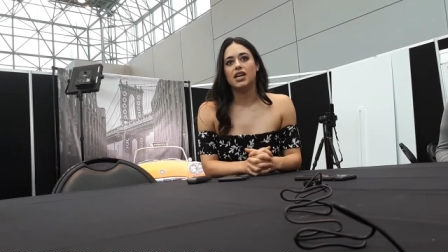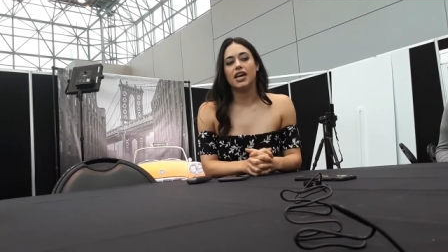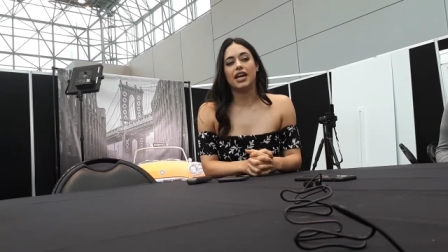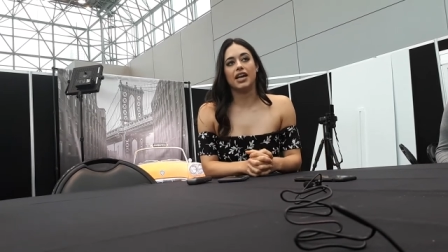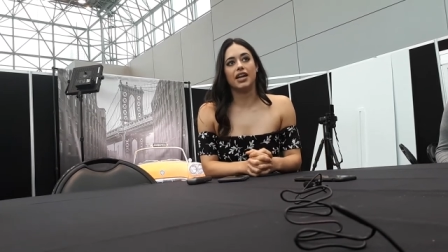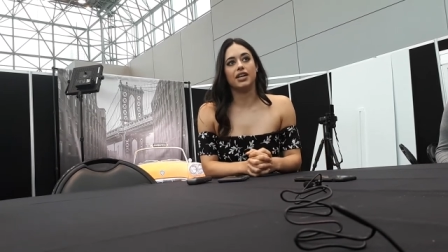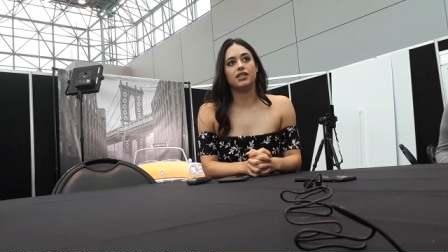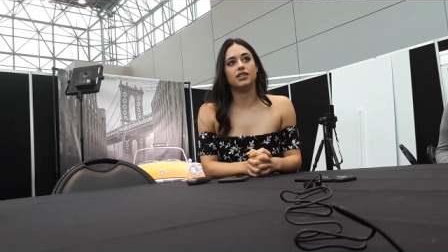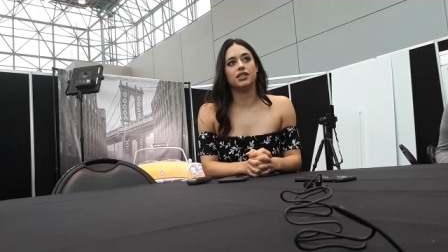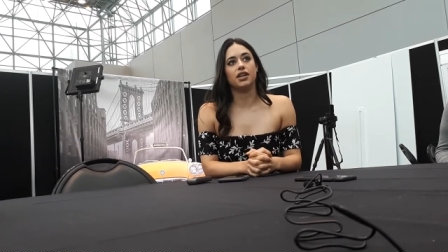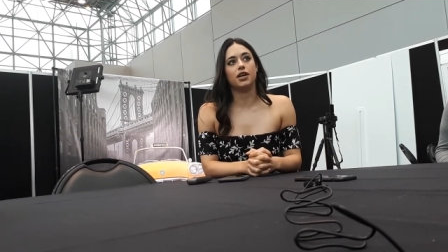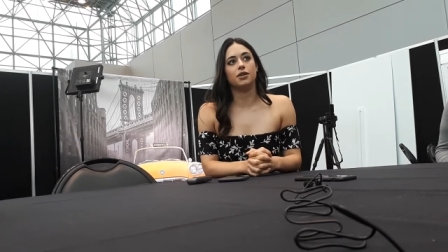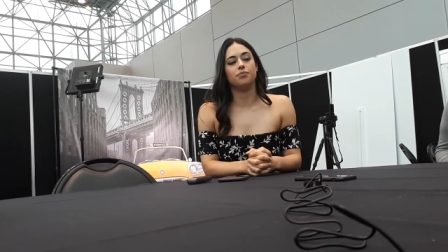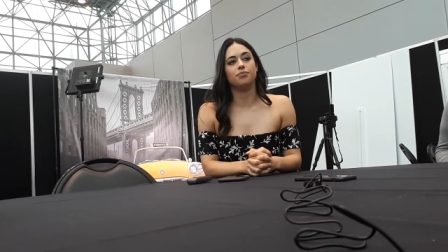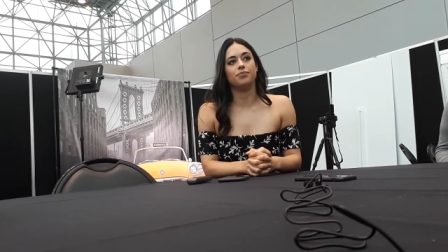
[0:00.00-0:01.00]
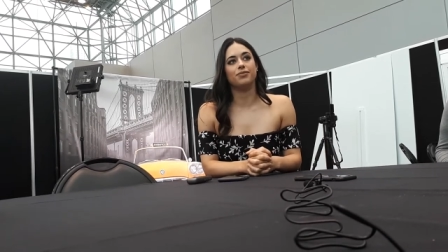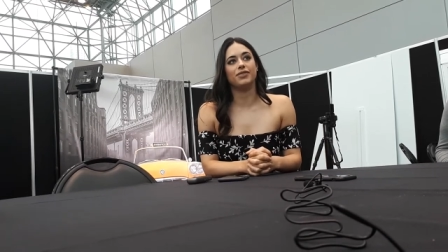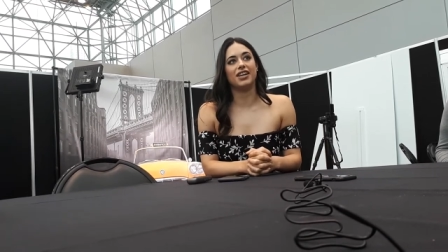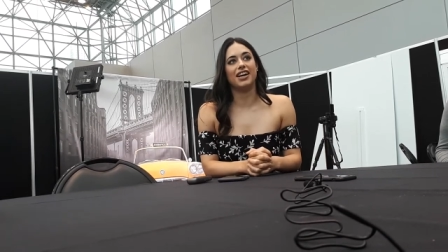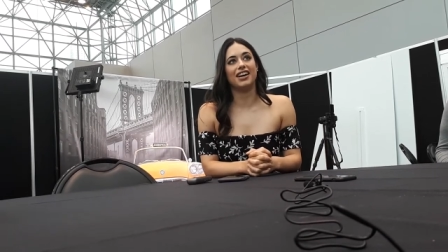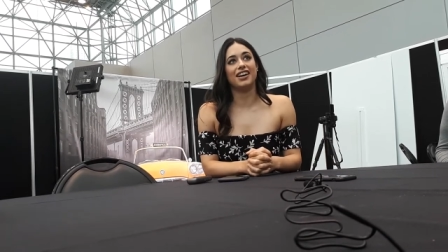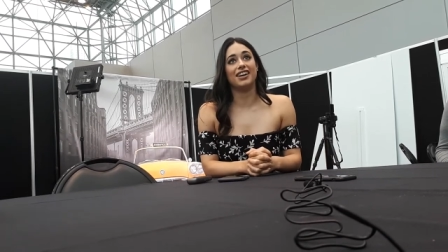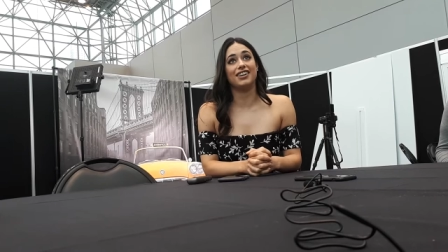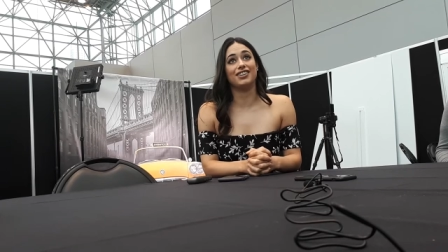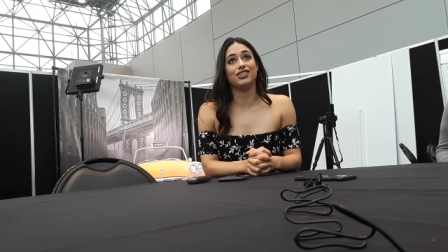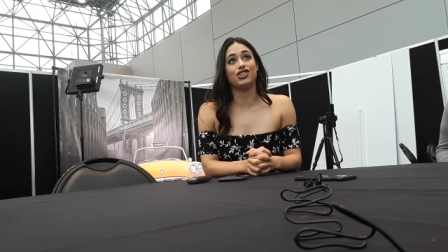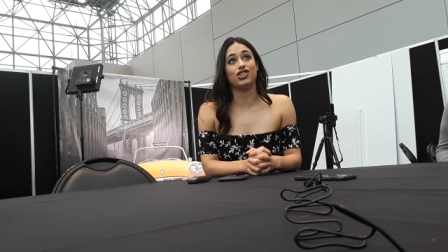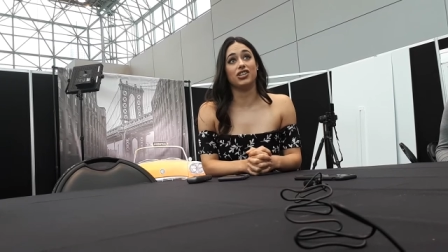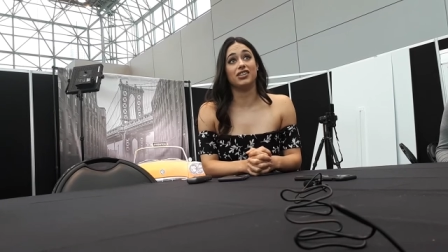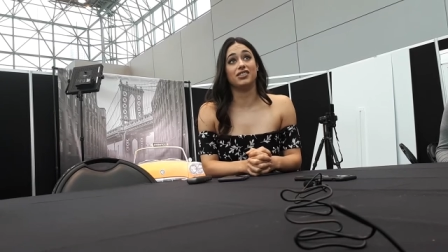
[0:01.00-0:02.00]
And
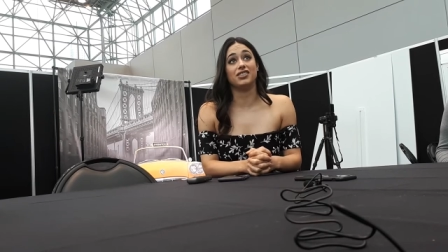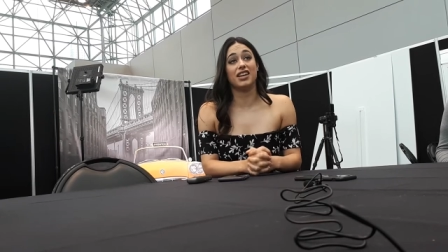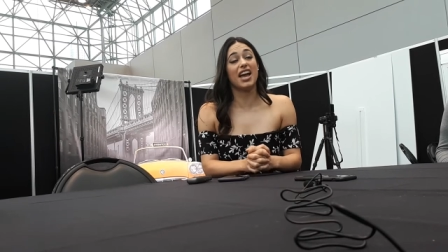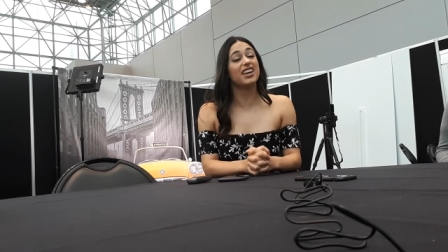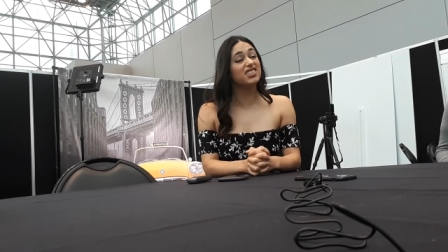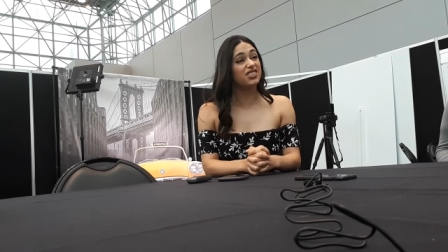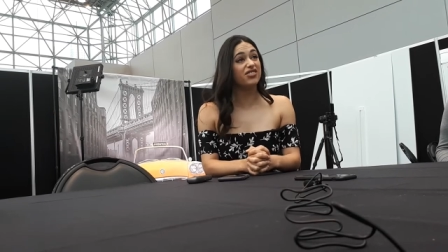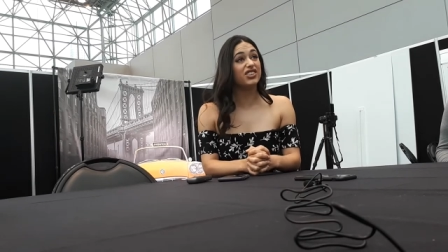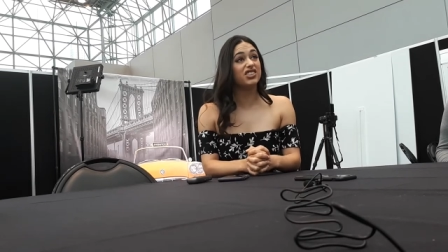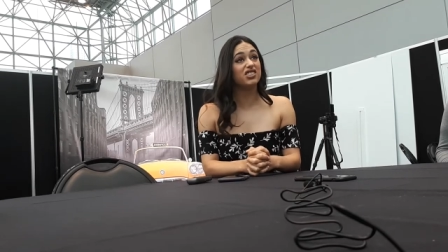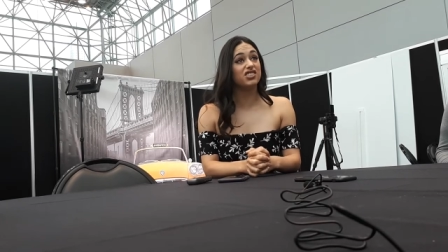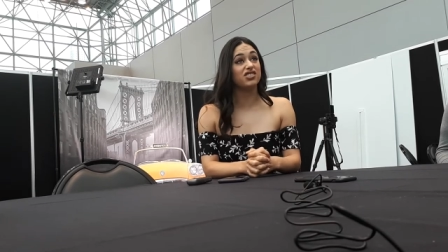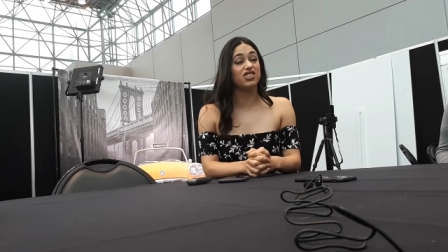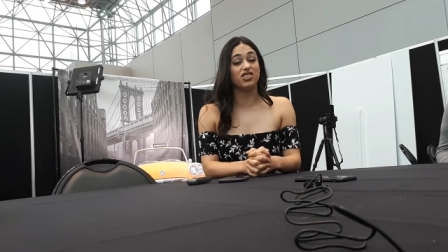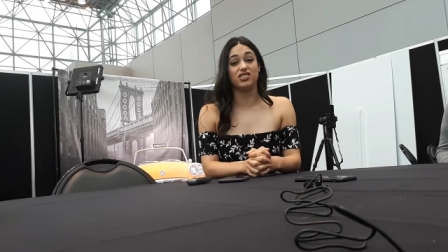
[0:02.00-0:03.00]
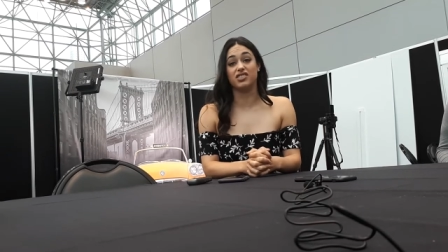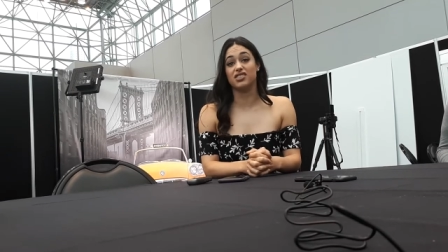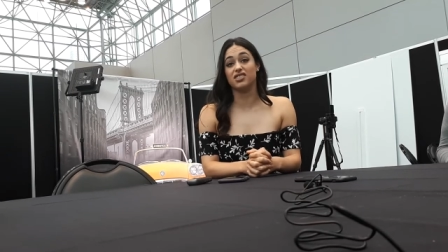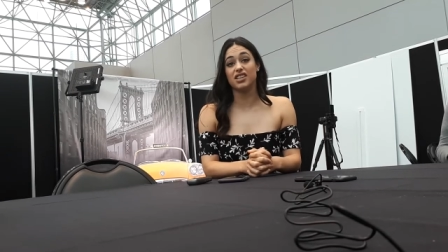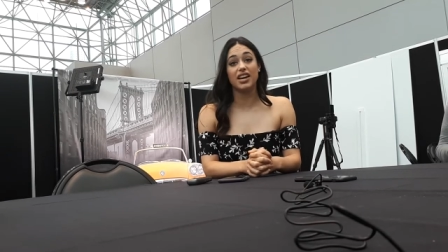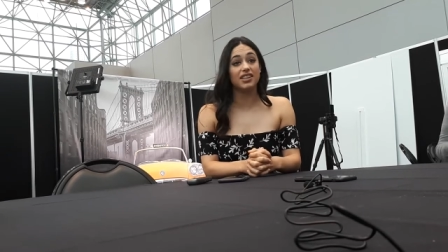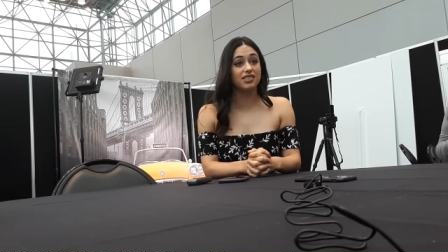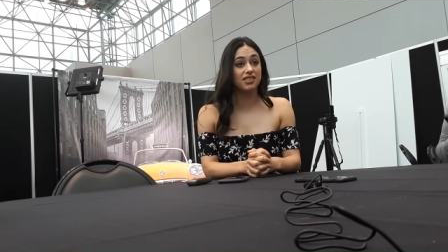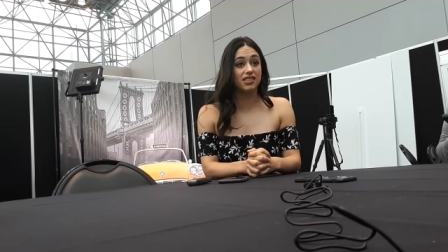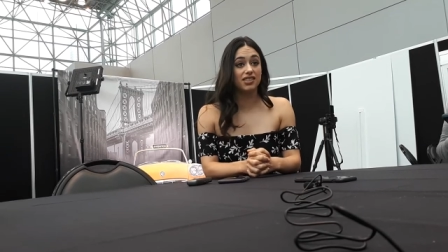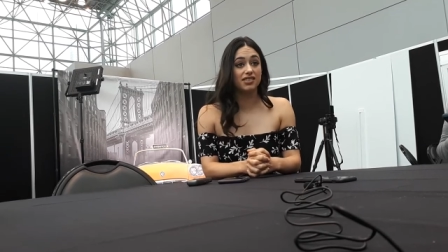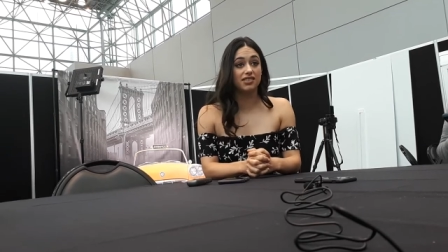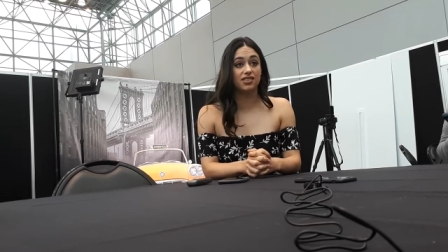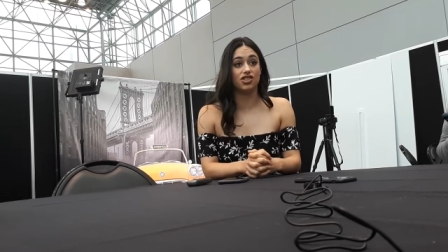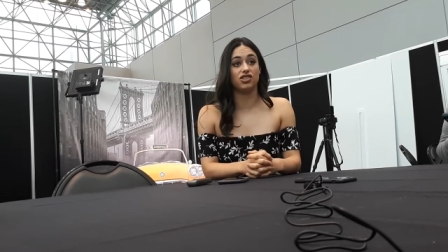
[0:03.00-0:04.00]
she is an activist. She is a
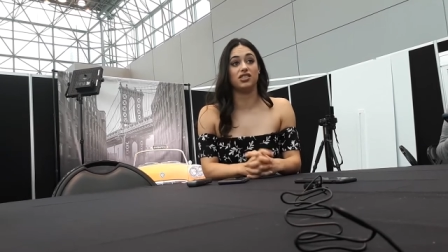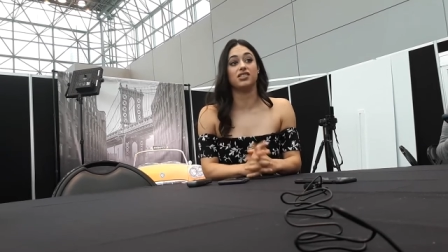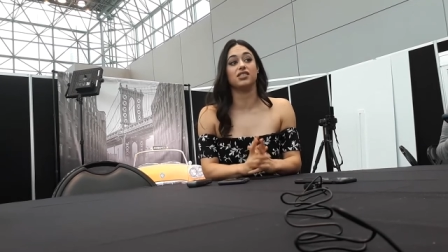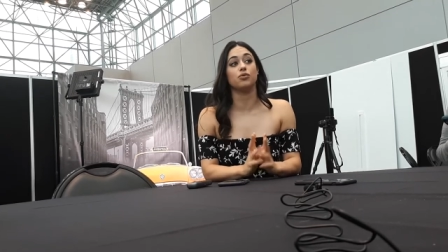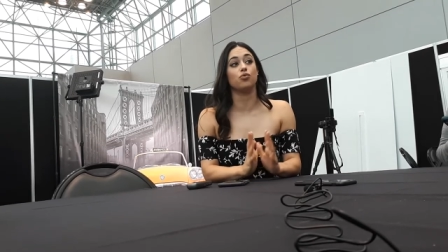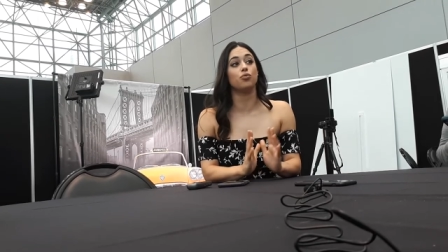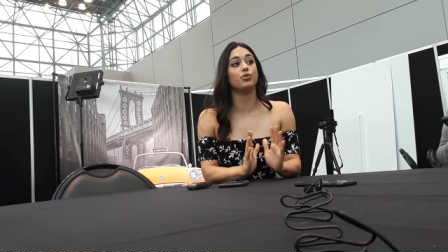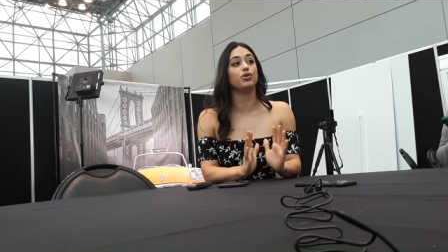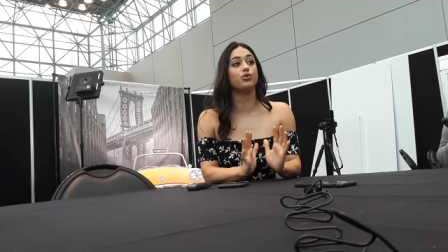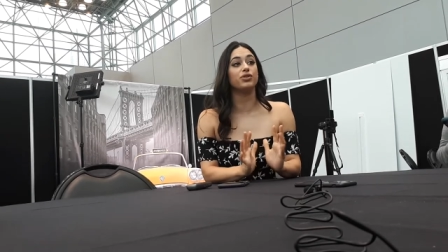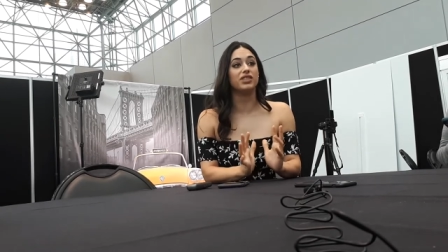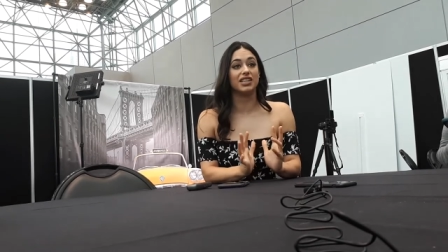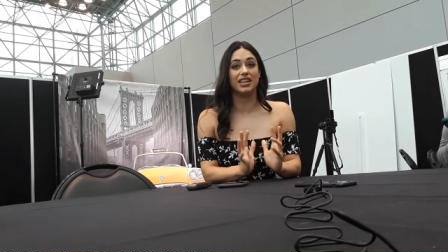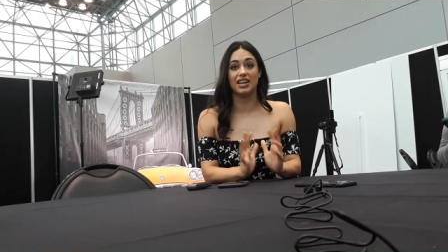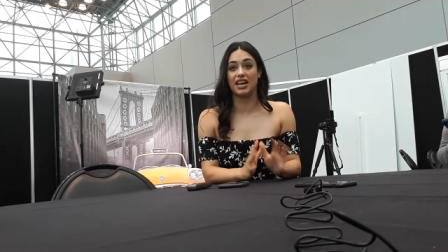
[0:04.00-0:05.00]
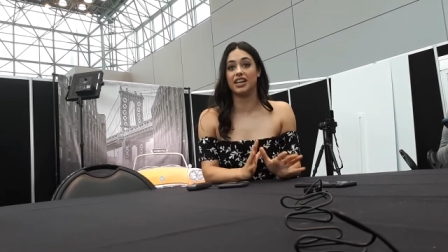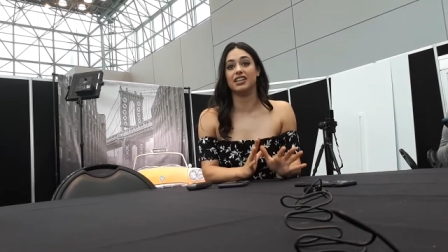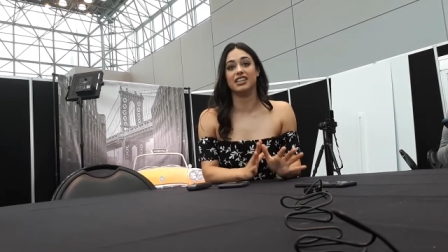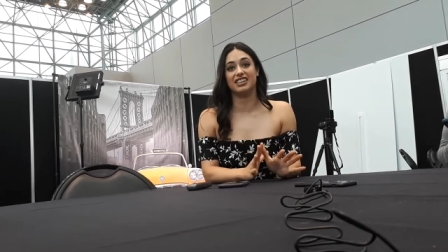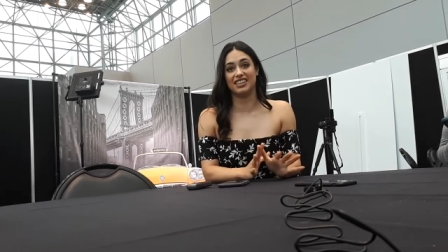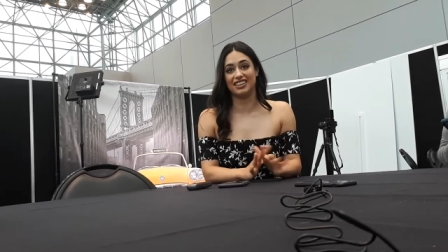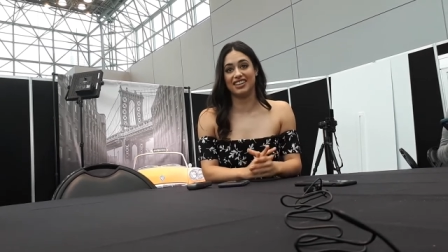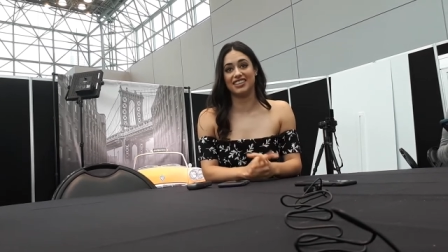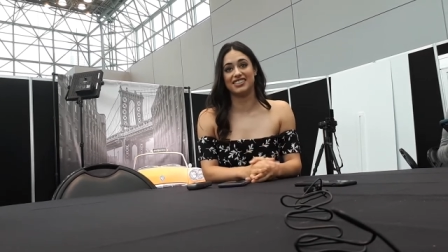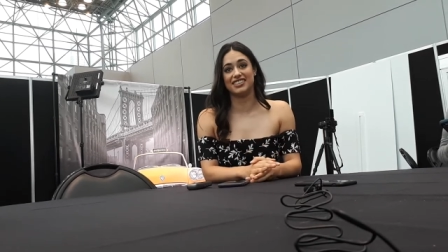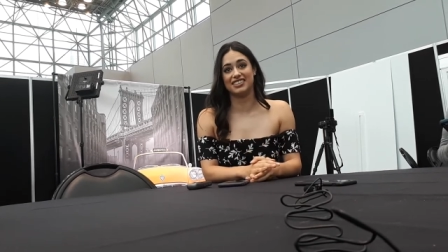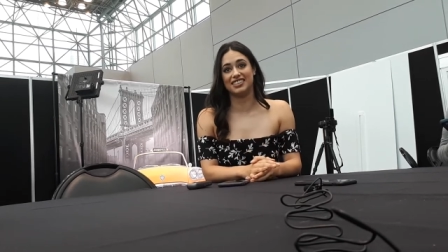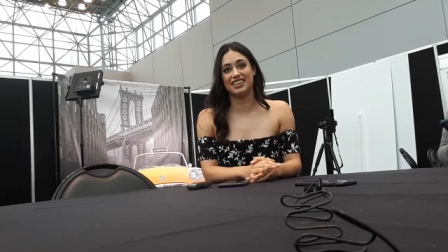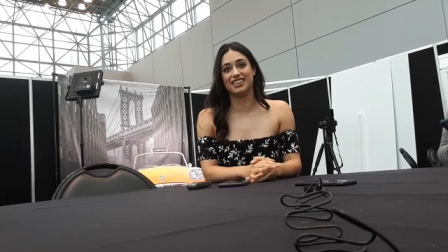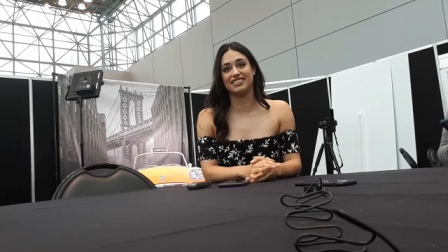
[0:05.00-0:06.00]
scientist. She is a woman who is ignited, I like to
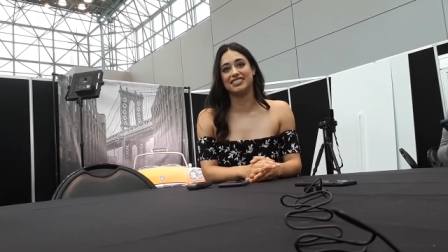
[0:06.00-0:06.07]
say.